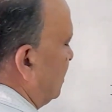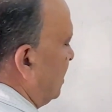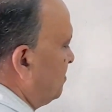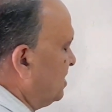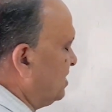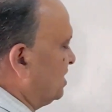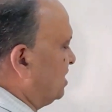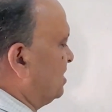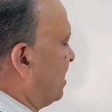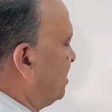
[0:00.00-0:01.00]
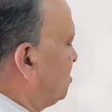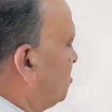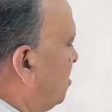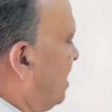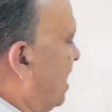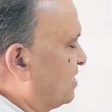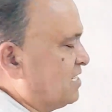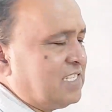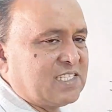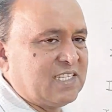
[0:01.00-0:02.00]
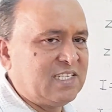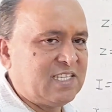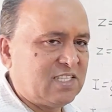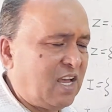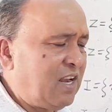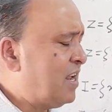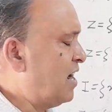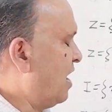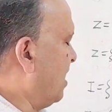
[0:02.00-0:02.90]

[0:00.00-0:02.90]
That means there is no largest integer